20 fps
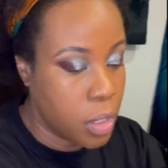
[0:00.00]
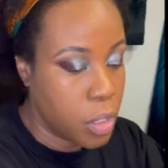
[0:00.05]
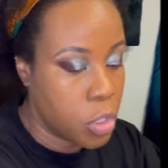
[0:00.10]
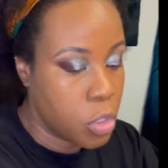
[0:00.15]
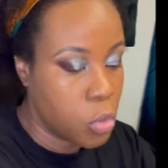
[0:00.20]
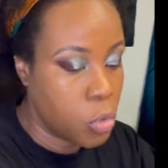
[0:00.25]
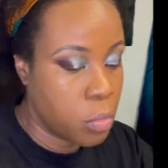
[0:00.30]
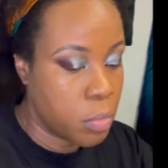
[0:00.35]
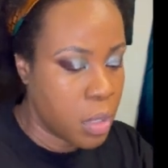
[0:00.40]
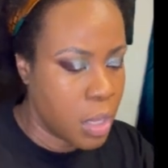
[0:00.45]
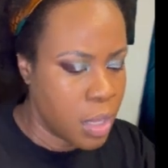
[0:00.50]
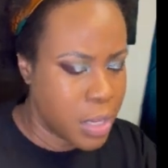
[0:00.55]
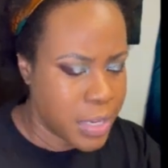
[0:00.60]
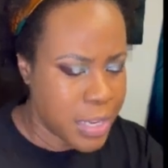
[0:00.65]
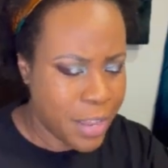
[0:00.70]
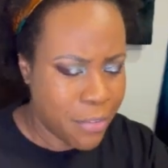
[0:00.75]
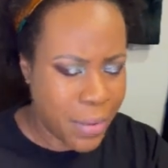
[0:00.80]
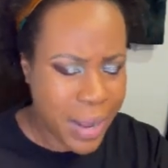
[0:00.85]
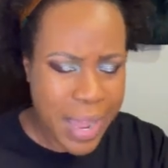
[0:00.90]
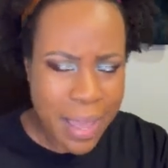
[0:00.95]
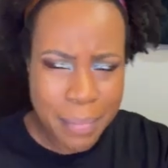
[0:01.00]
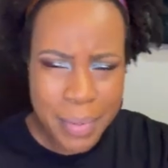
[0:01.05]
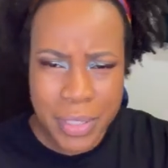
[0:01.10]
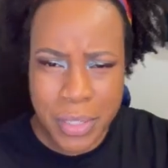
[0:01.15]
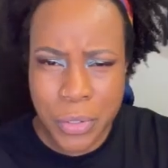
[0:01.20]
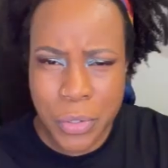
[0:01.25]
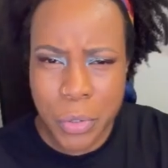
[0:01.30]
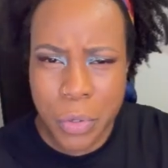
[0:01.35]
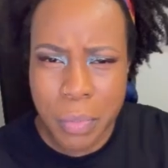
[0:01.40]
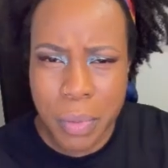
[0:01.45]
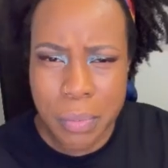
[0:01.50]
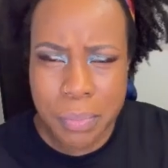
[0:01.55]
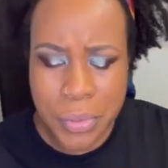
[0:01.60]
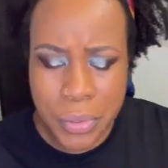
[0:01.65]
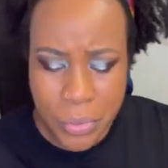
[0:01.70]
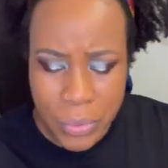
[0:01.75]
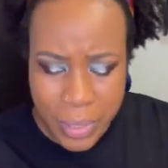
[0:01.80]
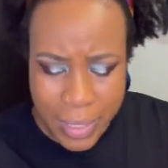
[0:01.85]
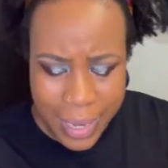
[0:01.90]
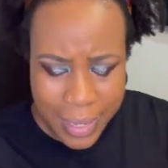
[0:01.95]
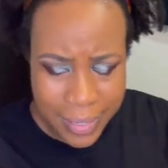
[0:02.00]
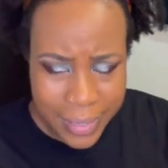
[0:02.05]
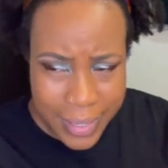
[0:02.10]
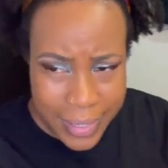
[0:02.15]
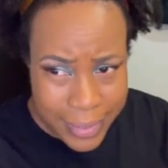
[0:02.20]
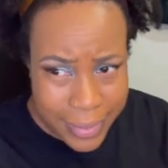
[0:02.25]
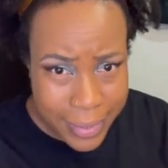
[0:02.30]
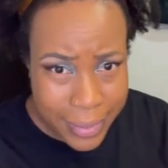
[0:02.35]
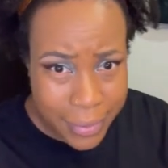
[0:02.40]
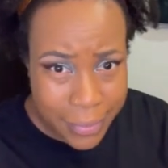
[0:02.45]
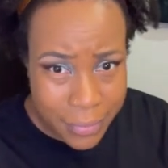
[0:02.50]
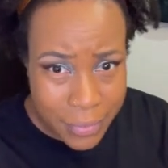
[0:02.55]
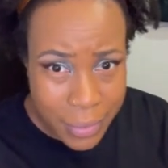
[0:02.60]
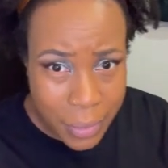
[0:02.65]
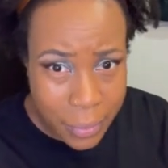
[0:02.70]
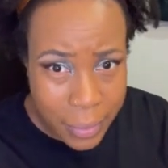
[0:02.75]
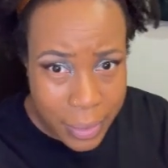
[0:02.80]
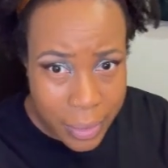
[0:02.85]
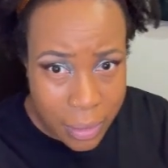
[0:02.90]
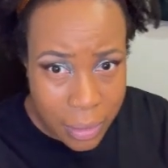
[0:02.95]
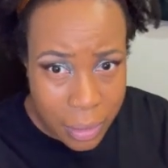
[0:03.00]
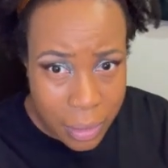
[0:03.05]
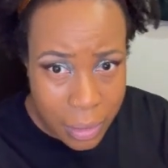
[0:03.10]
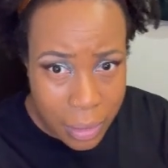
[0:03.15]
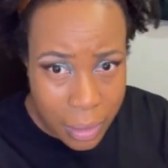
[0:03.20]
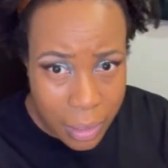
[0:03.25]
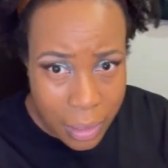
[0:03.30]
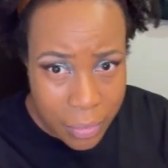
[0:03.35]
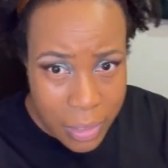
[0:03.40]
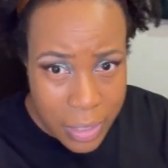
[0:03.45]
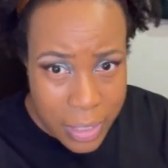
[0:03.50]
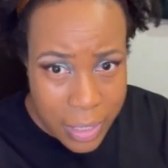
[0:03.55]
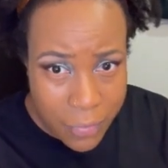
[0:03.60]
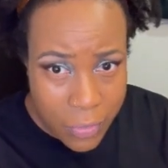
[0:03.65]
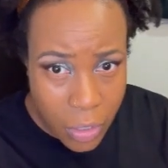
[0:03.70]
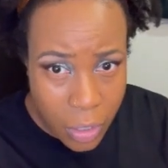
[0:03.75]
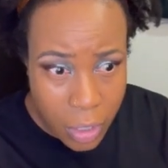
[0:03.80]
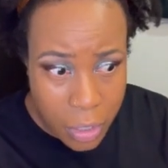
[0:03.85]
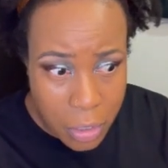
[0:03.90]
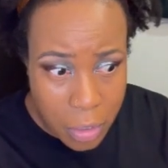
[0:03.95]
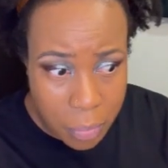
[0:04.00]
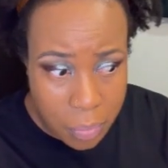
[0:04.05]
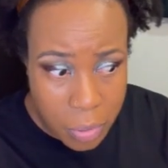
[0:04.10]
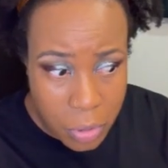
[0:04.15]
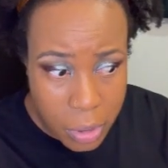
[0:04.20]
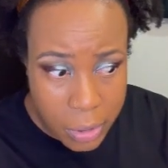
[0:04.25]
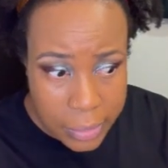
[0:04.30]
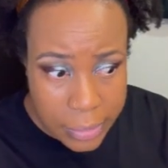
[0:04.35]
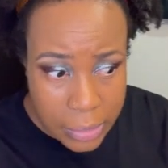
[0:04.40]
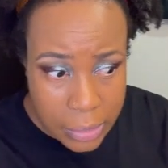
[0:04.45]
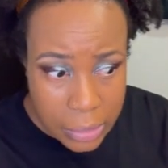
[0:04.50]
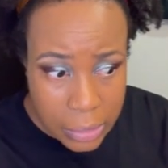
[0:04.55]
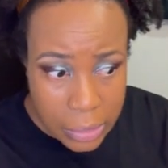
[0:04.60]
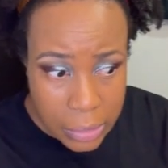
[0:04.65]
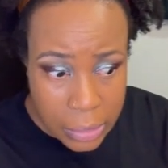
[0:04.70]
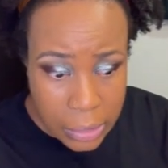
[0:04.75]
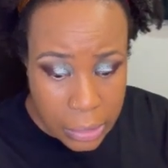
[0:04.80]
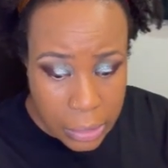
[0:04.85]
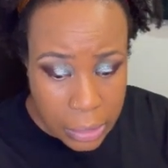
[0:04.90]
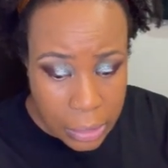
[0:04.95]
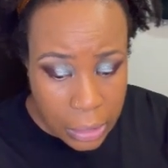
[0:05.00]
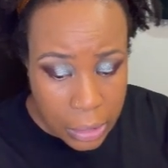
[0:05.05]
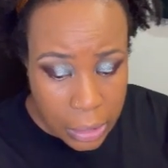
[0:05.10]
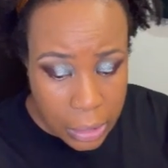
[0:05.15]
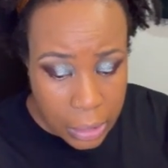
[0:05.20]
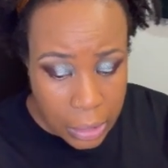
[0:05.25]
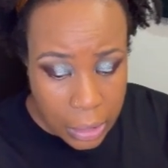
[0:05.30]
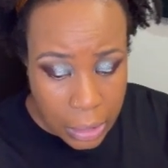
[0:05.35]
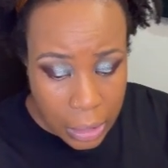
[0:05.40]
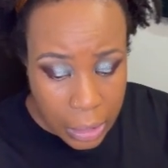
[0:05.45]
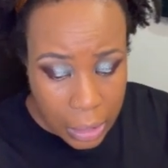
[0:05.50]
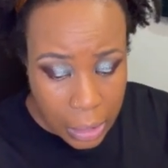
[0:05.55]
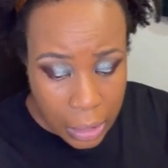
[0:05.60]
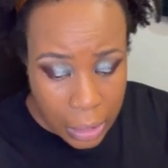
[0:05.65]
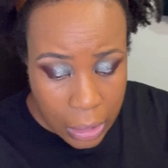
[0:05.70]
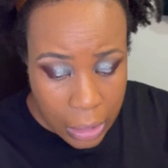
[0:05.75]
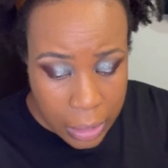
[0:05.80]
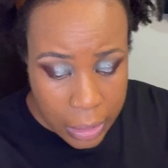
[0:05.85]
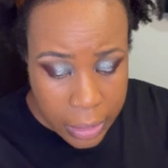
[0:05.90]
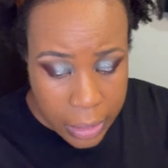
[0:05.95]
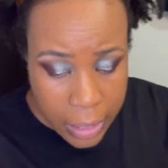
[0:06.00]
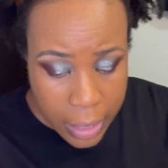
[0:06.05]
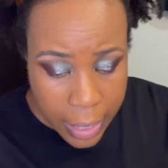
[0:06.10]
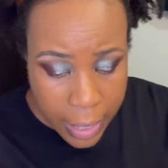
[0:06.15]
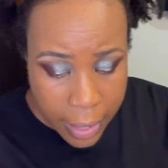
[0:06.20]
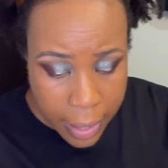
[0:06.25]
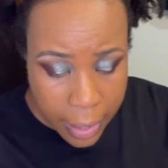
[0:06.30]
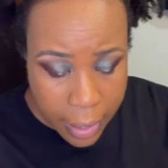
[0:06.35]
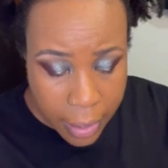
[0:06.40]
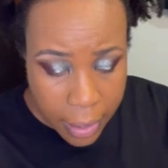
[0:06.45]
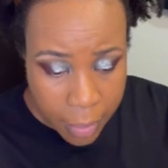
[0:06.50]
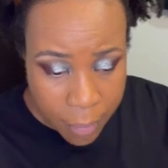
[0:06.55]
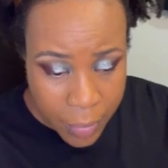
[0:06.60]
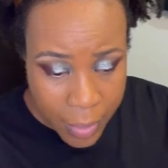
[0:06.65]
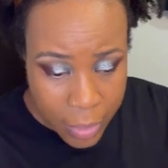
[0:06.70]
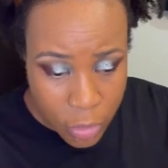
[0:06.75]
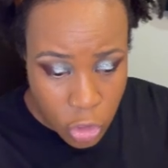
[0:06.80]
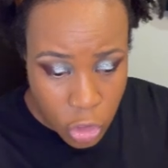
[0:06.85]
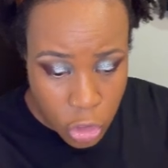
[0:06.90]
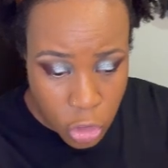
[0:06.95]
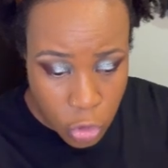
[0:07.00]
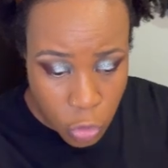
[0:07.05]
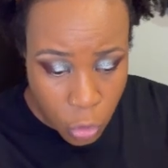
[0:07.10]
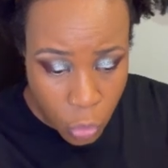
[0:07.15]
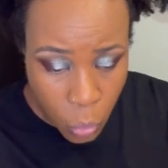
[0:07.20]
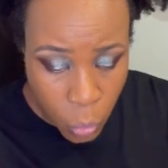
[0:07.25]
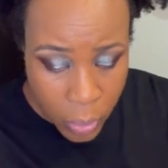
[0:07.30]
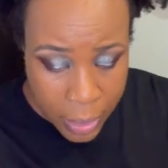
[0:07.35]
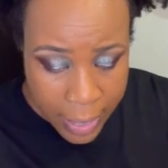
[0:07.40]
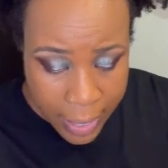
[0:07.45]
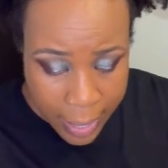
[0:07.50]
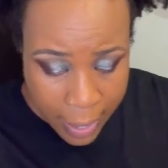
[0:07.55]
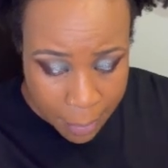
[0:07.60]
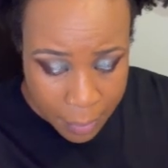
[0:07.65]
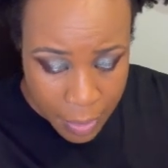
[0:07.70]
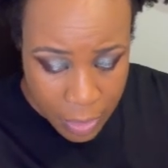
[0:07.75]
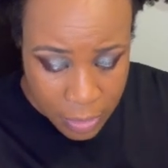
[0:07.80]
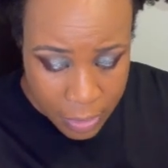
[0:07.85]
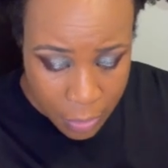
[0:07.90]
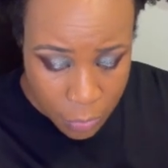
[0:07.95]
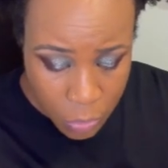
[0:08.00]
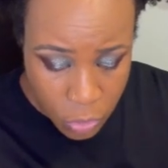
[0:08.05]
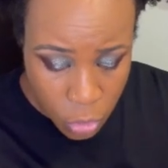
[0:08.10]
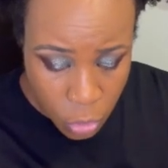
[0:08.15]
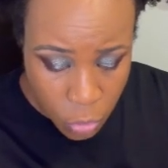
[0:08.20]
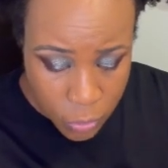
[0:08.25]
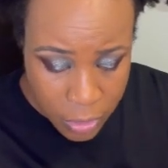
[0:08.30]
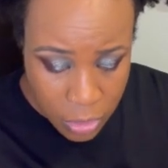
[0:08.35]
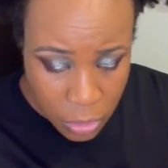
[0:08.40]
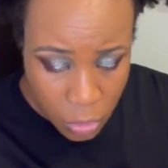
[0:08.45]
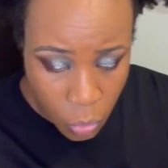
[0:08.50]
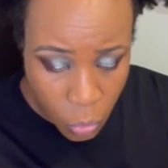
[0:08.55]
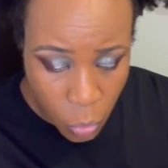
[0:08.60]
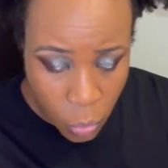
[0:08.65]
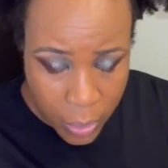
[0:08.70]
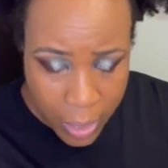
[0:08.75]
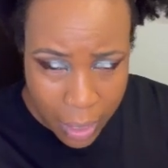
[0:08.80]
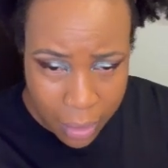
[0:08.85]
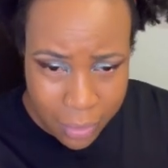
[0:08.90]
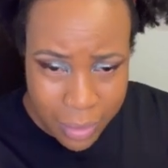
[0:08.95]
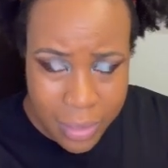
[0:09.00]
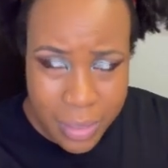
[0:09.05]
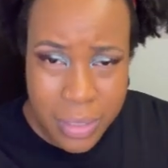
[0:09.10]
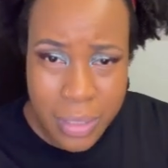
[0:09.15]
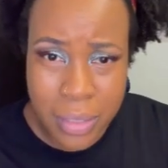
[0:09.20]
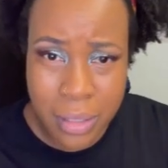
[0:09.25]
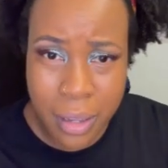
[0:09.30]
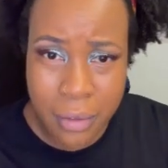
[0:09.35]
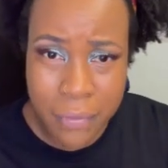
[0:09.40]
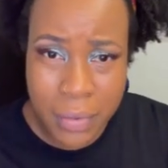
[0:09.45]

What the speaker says: Yeah, what happened to Uoma Beauty? I think they've gone kaput. Yeah, I'm not sure what happened because they were doing so well and stuff.